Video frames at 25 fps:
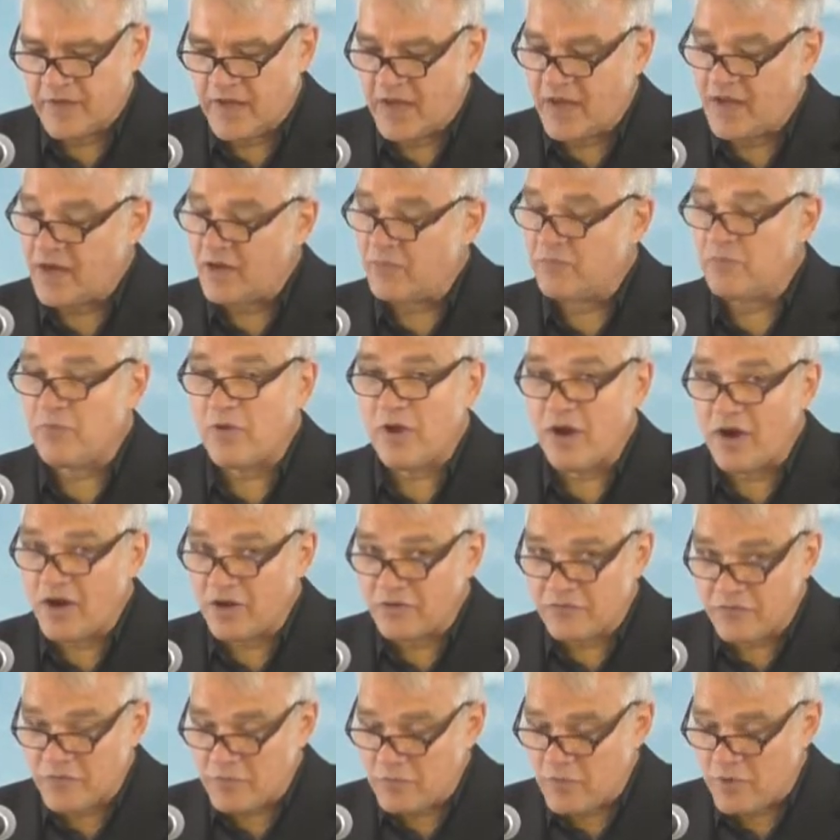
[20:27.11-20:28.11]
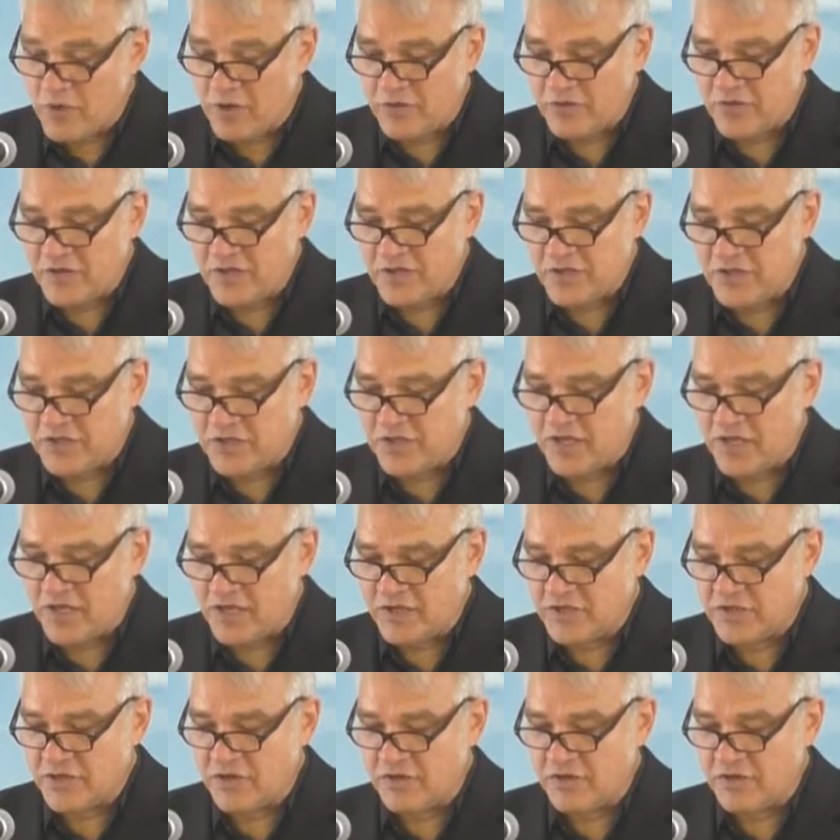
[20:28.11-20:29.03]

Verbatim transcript: And apart from all these things,